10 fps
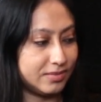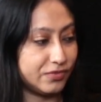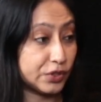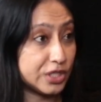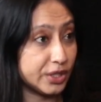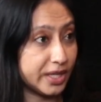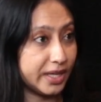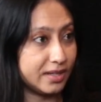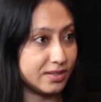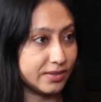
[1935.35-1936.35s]
first looking
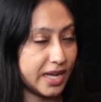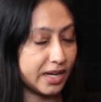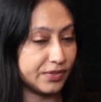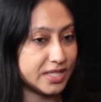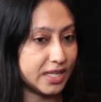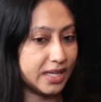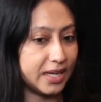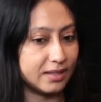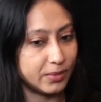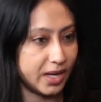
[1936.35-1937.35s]
into egg freezing
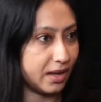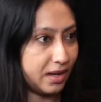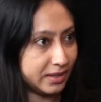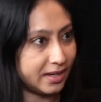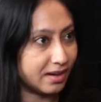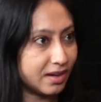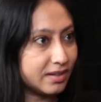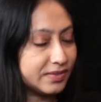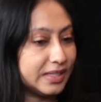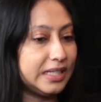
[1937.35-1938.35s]
and when I got laid off.
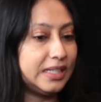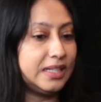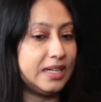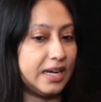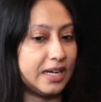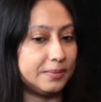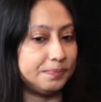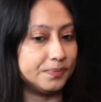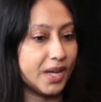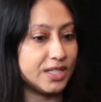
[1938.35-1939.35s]

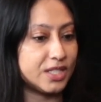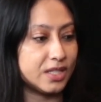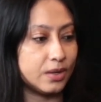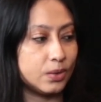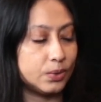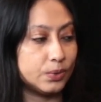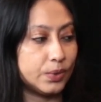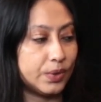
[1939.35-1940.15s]
And so